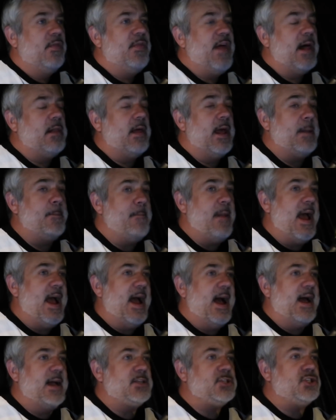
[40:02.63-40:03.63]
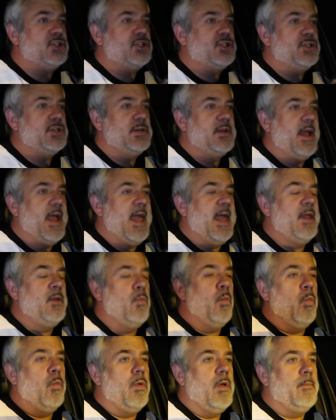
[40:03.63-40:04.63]
that like match
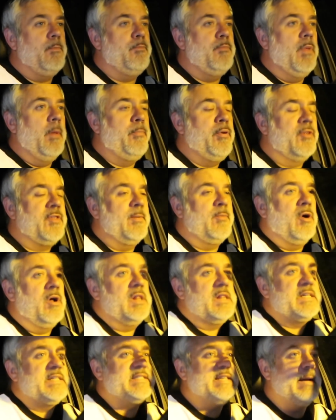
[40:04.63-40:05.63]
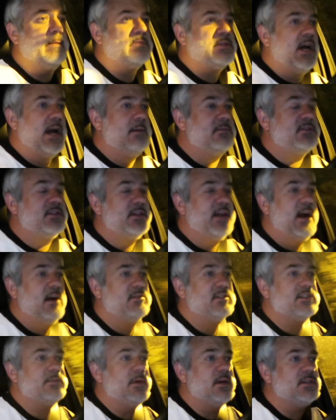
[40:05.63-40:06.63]
and put them on at the same time so the
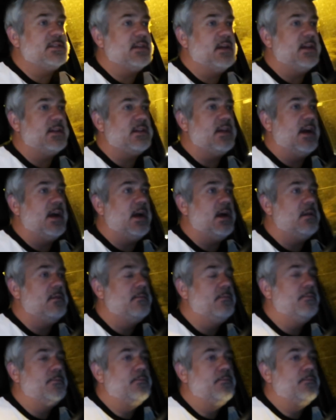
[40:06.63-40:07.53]
house smells like that.